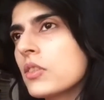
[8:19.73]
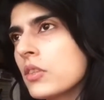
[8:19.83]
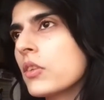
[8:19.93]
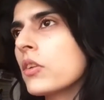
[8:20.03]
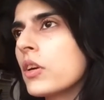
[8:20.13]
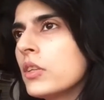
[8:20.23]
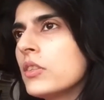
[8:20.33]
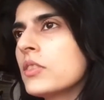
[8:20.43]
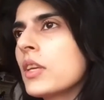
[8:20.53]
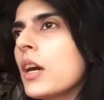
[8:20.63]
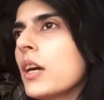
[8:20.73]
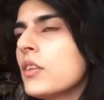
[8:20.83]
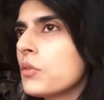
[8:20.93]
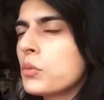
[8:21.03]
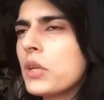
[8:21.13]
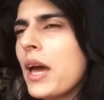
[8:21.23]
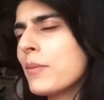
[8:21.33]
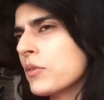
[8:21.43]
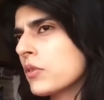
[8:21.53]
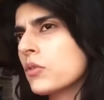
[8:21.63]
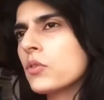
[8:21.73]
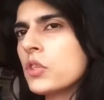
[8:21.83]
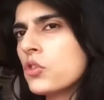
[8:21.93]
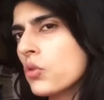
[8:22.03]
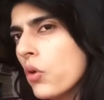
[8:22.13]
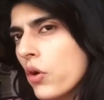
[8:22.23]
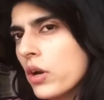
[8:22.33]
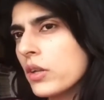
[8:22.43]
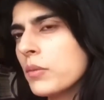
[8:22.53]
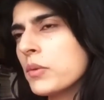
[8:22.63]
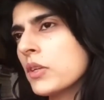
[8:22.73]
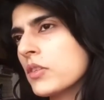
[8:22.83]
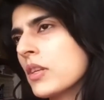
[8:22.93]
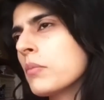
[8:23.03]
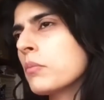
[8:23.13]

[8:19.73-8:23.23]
there are these guys who are absolutely sure that because I